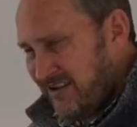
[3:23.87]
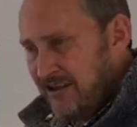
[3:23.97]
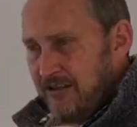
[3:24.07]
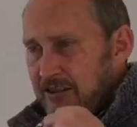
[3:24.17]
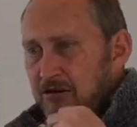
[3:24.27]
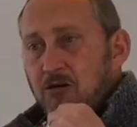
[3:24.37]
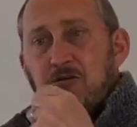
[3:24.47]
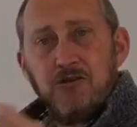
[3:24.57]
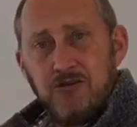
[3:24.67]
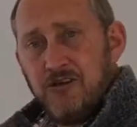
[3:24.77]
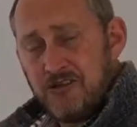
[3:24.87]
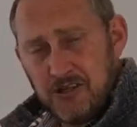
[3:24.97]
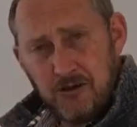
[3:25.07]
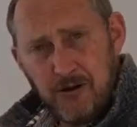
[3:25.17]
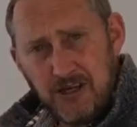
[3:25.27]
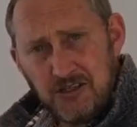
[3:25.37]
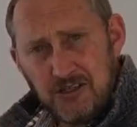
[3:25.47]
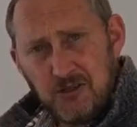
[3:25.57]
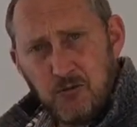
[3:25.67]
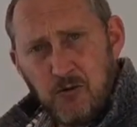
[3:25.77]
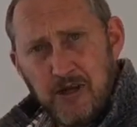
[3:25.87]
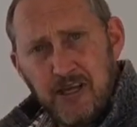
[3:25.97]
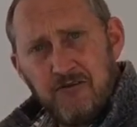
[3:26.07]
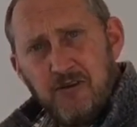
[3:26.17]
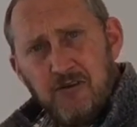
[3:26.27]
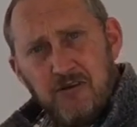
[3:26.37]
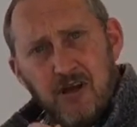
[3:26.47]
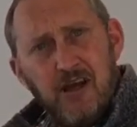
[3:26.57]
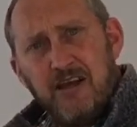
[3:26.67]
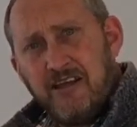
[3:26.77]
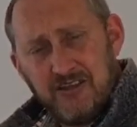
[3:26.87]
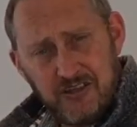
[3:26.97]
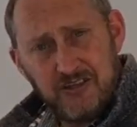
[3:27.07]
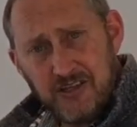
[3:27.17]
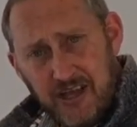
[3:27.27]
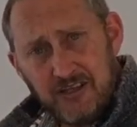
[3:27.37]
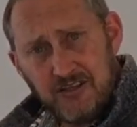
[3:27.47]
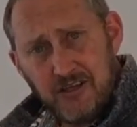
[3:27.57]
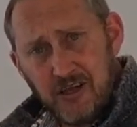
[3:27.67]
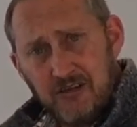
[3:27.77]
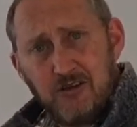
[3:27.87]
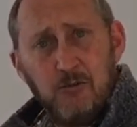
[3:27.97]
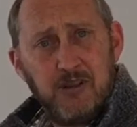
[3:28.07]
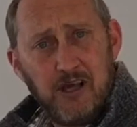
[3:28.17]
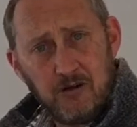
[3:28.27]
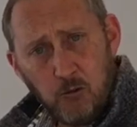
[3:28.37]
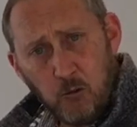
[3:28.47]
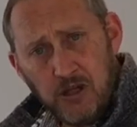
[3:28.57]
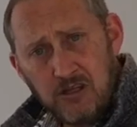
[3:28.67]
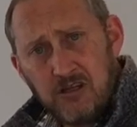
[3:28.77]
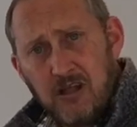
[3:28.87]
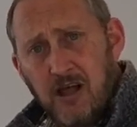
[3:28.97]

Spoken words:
There are also situations where if you die intestate, so without a will,